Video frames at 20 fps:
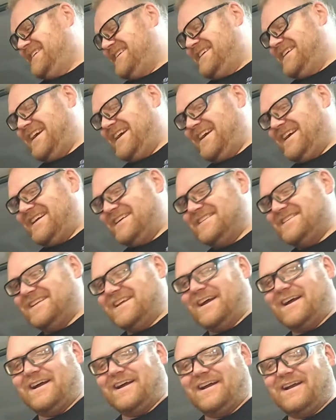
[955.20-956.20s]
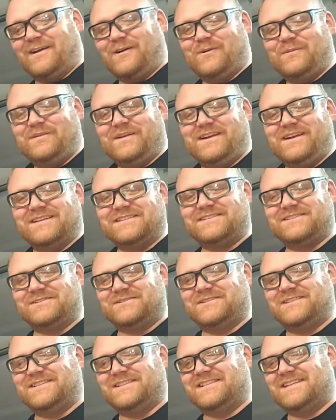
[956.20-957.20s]
Yeah, guys, I hope you guys
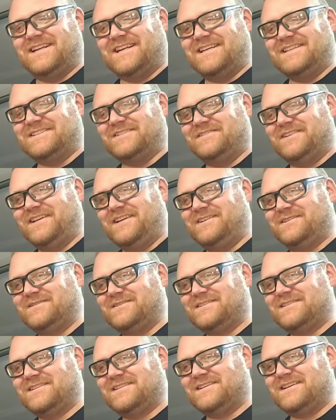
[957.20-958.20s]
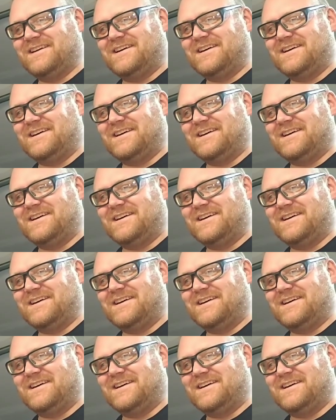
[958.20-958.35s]
enjoyed tonight's videos.